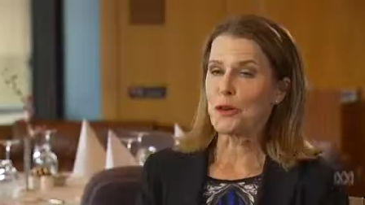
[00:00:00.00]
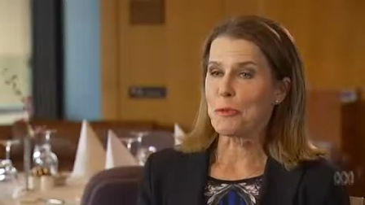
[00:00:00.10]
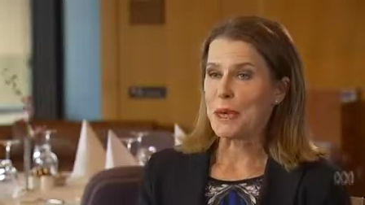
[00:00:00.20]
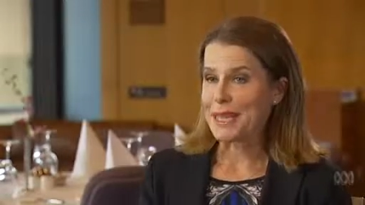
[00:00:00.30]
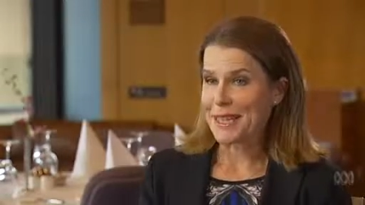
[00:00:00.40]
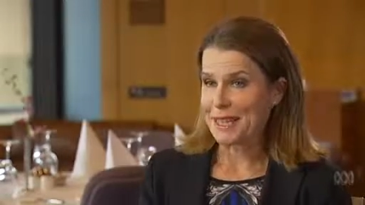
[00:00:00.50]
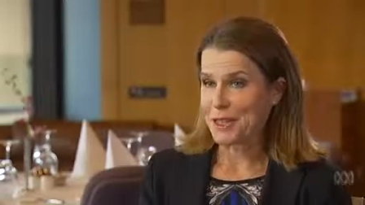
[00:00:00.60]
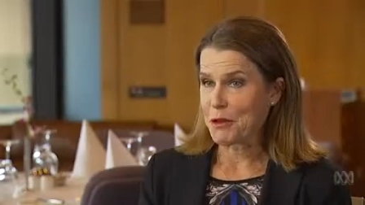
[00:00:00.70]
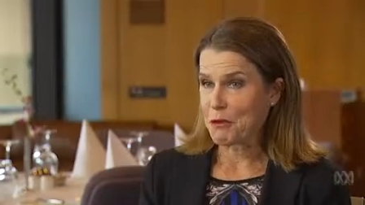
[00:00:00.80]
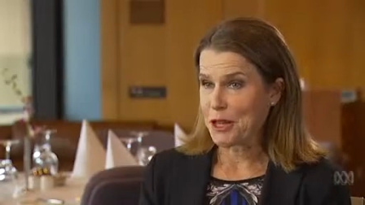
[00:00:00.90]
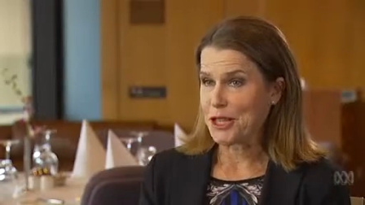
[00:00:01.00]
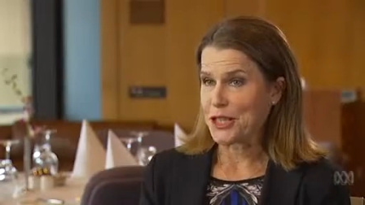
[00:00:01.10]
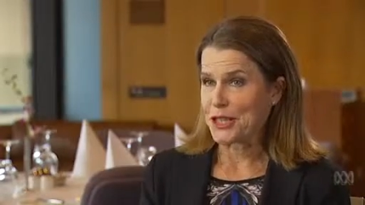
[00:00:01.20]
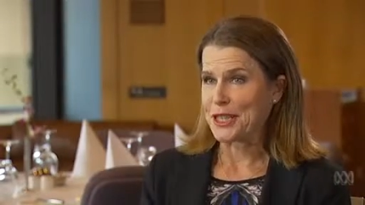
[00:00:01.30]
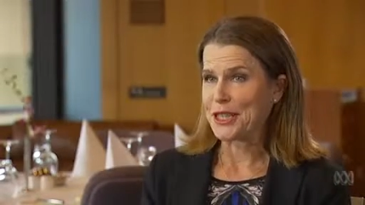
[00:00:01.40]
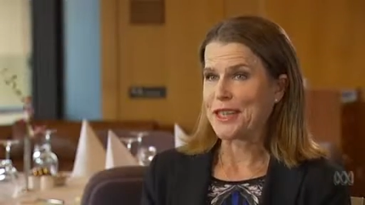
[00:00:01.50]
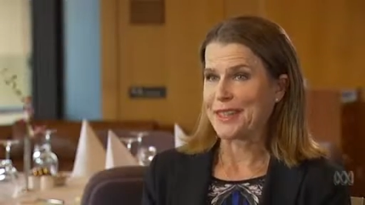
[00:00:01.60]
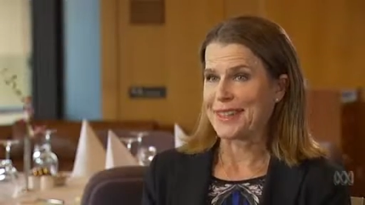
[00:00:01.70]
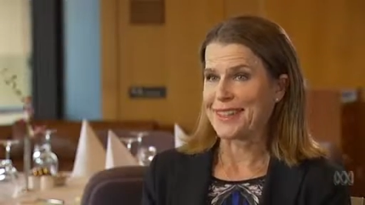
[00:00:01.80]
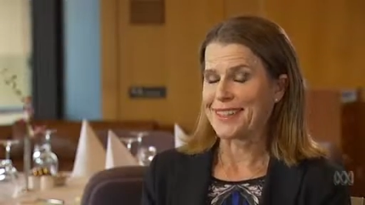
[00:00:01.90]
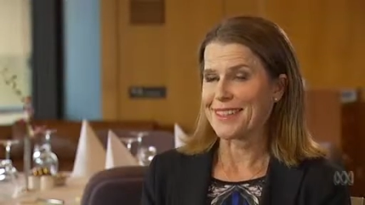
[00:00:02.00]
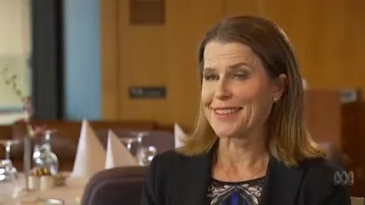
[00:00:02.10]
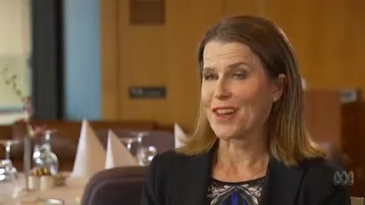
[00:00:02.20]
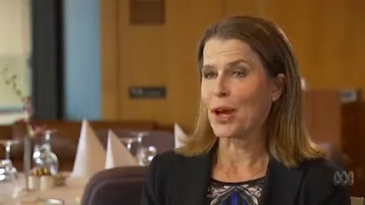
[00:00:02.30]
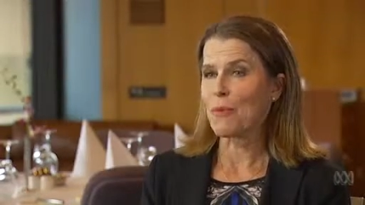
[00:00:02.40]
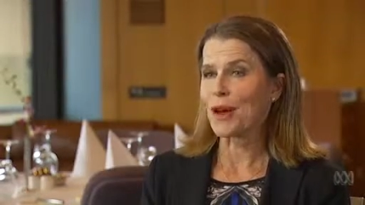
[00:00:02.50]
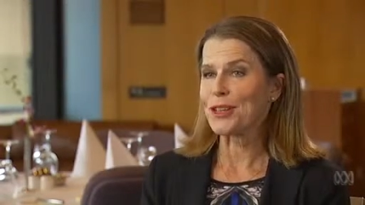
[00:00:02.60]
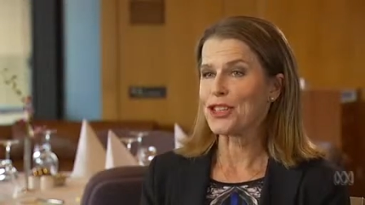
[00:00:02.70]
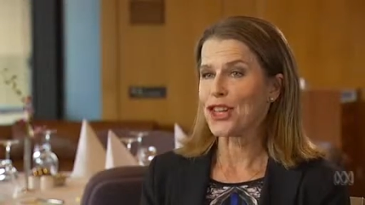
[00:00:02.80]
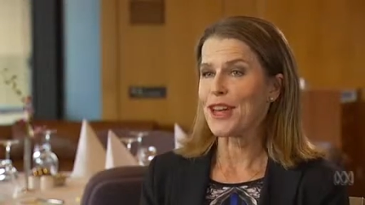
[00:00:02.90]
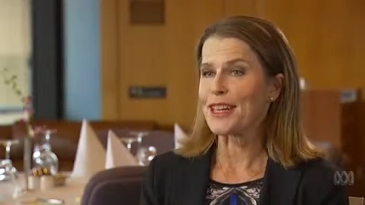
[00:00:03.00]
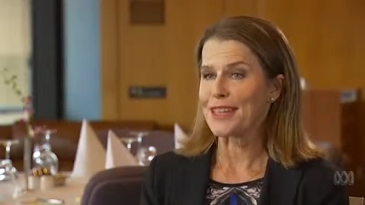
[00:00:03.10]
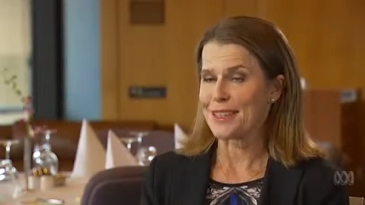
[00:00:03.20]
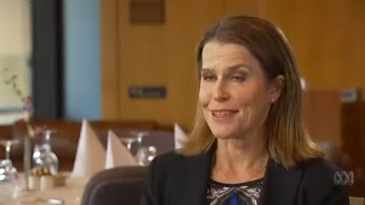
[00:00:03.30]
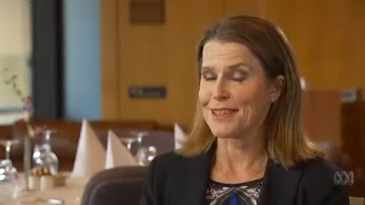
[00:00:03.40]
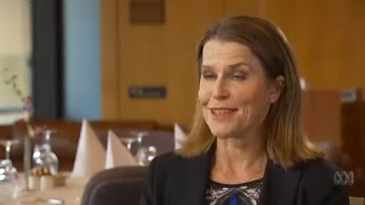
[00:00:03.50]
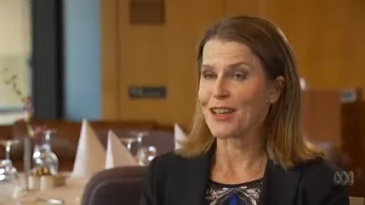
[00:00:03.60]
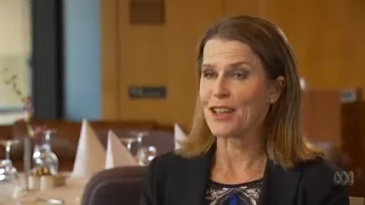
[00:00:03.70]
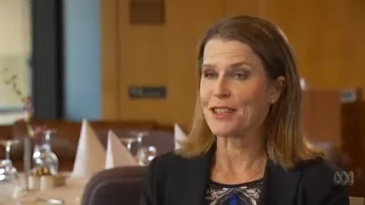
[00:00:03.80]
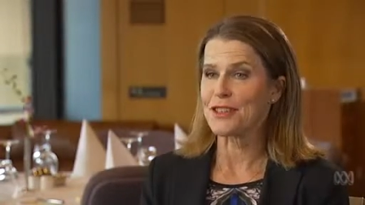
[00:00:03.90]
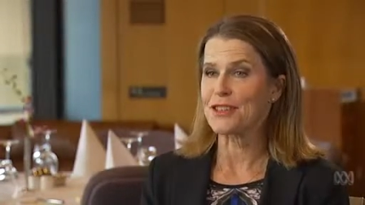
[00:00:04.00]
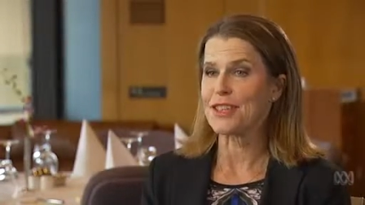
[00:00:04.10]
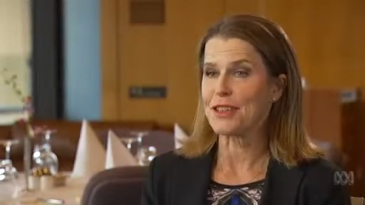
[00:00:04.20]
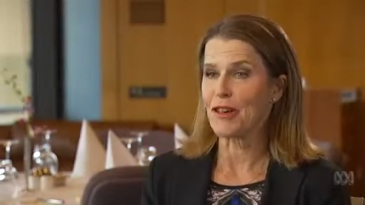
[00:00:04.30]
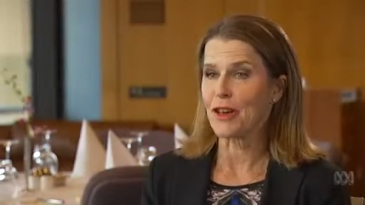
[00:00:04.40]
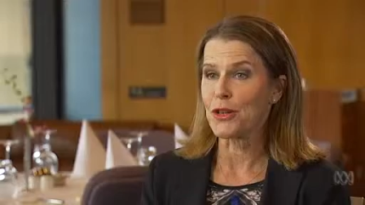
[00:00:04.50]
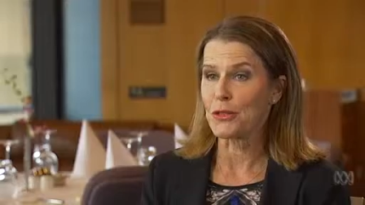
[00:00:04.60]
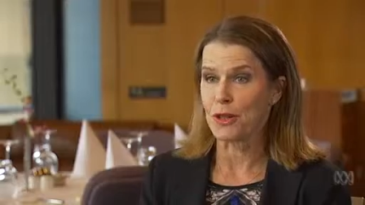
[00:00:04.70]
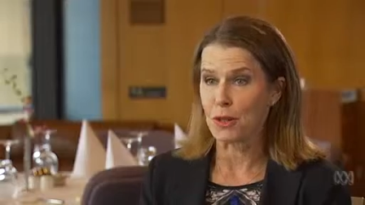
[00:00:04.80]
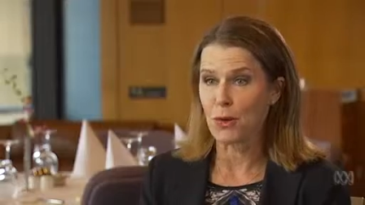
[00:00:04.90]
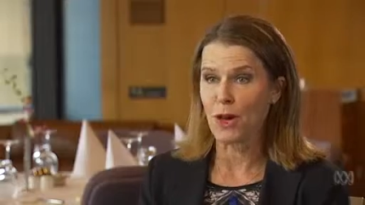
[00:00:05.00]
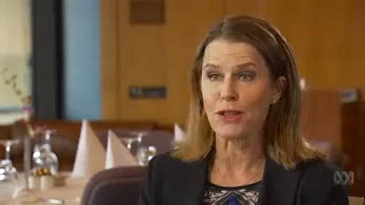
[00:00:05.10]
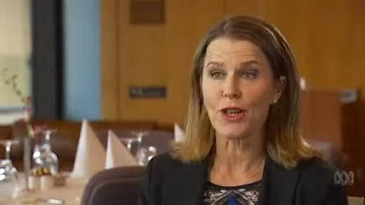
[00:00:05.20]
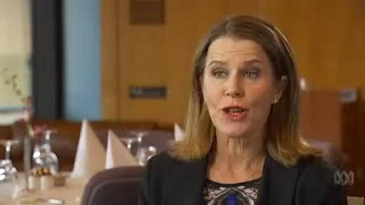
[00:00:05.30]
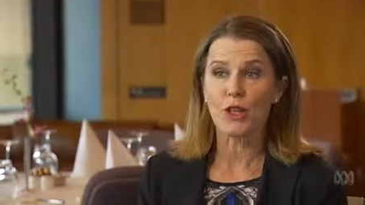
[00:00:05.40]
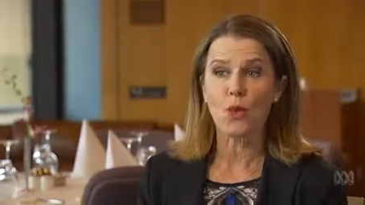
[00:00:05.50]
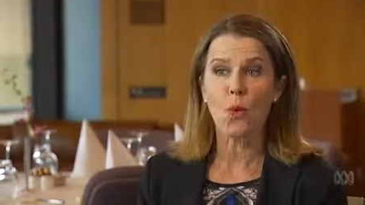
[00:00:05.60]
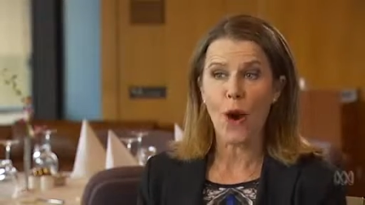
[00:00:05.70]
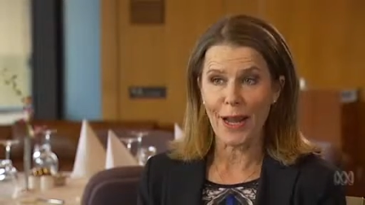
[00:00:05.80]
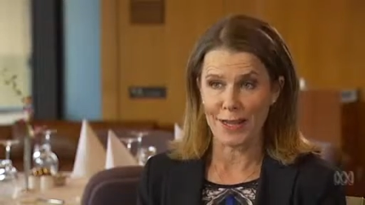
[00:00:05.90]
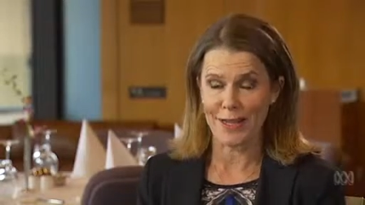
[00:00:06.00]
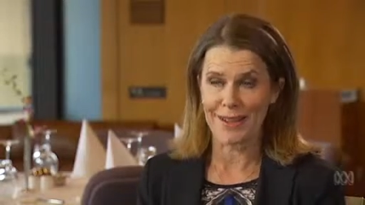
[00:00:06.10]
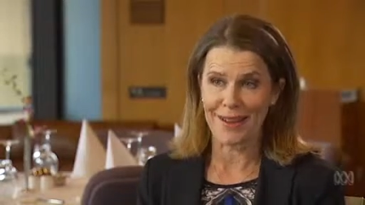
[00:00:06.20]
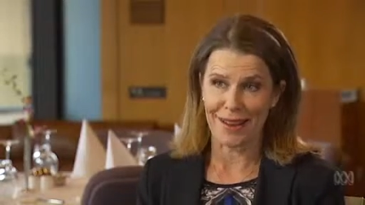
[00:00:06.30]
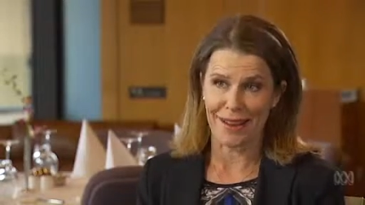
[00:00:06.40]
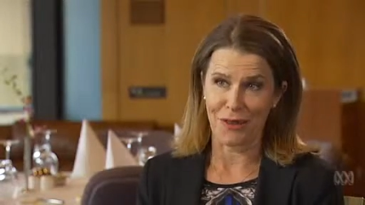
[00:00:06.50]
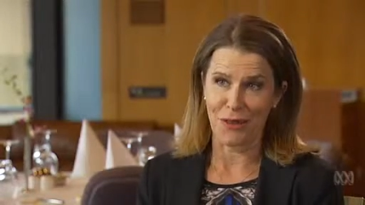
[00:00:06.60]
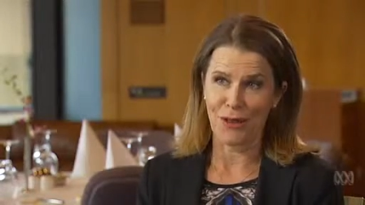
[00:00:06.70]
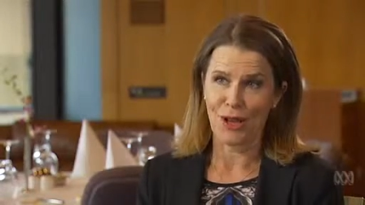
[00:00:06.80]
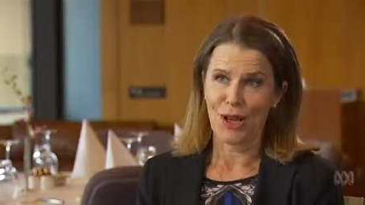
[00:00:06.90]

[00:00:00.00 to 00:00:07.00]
have been in the region here at a time when China has decided to devalue the yuan twice now.